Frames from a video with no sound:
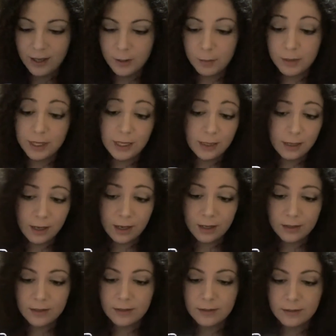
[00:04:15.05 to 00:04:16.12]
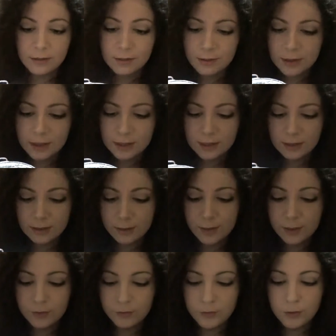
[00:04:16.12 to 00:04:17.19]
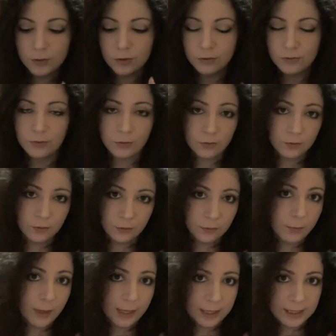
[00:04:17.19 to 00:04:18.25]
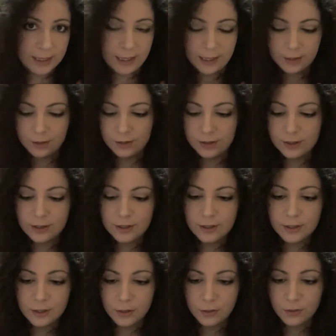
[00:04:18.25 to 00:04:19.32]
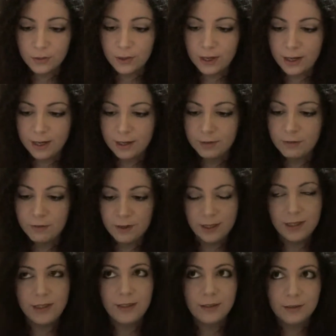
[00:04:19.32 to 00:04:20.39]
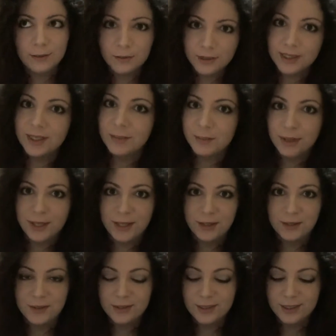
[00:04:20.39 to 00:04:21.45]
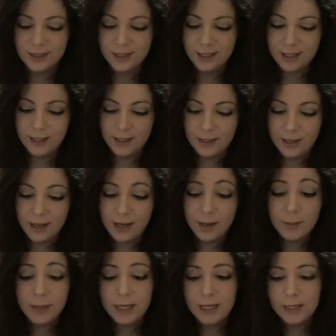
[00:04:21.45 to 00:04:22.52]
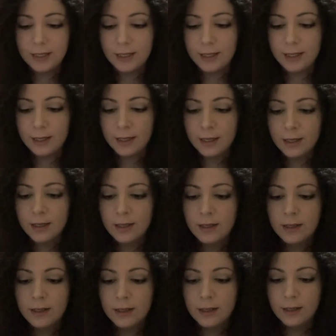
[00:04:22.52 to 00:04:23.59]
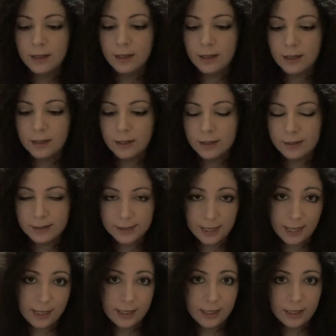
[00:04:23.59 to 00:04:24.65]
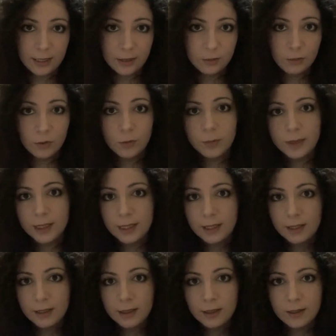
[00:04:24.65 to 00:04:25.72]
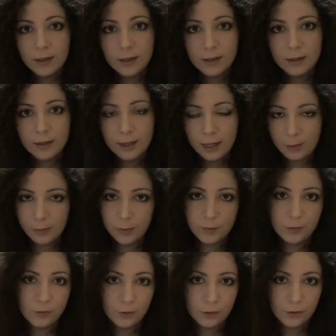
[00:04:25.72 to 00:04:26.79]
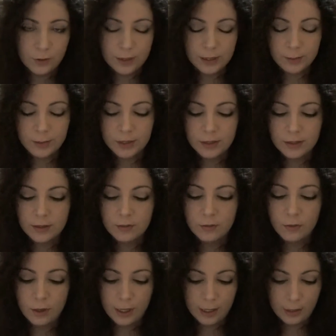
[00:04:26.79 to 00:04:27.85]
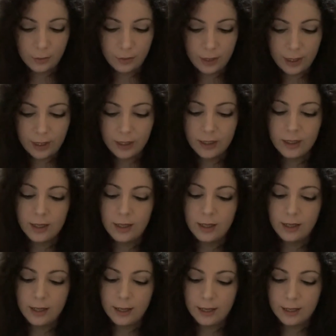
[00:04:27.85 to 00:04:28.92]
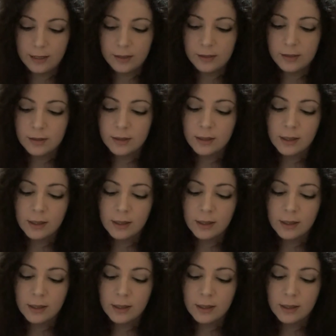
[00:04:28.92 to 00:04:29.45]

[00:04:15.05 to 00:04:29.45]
but it got a decent amount of views for my standards, so I feel really proud. I made a Sally roleplay, Nightmare Before Christmas, for Halloween, and